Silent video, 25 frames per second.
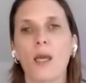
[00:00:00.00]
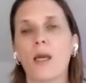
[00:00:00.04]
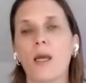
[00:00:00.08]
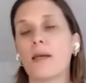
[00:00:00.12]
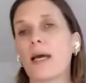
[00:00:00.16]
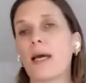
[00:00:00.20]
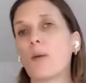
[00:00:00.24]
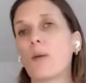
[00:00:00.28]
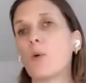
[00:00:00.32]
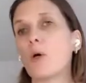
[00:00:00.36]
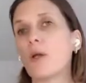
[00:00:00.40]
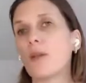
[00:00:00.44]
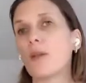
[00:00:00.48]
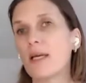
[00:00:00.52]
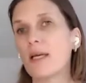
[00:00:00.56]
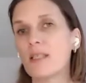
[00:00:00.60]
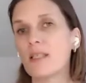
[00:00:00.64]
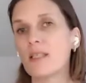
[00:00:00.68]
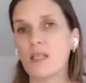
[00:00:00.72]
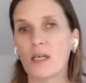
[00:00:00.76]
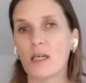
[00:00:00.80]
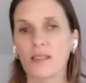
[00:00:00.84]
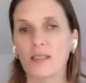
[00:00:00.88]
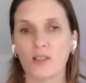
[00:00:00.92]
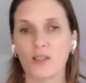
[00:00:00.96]
Now, what that
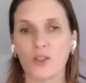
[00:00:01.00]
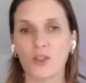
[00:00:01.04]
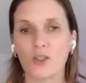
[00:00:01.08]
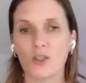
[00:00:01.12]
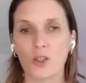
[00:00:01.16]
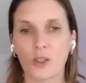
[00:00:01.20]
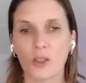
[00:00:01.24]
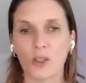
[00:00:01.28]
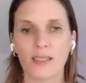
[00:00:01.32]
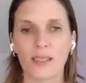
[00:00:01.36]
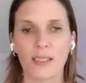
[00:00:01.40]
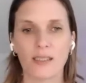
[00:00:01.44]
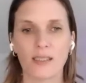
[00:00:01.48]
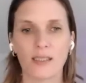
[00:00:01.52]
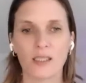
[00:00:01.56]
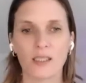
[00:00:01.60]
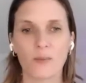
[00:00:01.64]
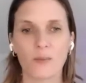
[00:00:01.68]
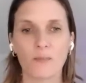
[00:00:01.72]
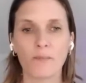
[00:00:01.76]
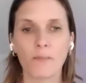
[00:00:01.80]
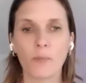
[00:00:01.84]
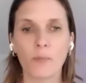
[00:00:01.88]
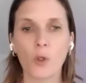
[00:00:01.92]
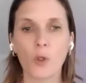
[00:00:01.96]
does, as you can see, is
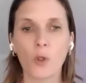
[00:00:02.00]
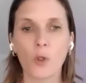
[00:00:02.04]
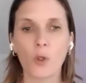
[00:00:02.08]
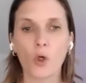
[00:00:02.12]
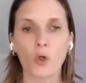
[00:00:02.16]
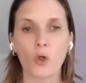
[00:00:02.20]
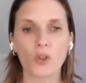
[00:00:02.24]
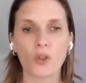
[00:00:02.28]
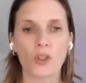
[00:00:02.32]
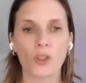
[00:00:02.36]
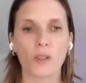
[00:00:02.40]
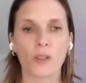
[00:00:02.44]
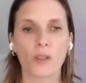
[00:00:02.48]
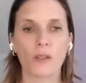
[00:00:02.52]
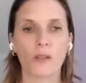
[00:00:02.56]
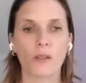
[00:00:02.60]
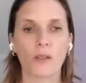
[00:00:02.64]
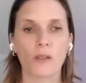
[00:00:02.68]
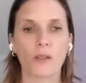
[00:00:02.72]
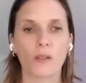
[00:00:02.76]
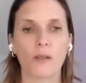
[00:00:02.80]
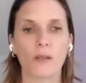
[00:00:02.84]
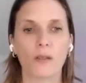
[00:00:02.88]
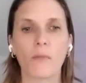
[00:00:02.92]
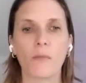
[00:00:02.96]
it's brought
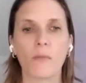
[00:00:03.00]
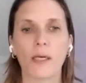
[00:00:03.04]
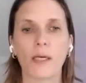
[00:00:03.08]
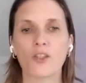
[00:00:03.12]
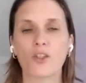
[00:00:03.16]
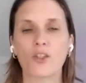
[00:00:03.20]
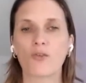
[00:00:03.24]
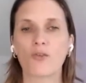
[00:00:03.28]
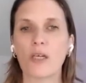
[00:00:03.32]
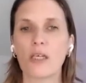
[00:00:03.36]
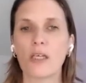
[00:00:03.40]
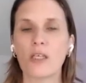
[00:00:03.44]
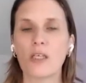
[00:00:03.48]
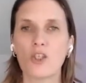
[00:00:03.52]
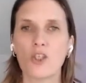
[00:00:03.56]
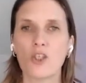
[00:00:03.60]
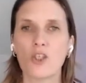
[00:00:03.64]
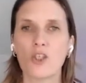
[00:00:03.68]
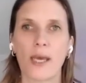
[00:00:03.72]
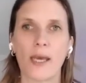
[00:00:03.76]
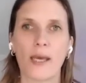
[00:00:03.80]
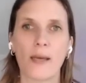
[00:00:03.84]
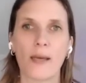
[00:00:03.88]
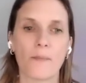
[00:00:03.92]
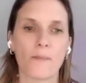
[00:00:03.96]
my screen
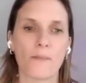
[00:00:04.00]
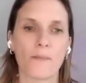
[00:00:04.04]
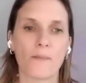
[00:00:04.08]
share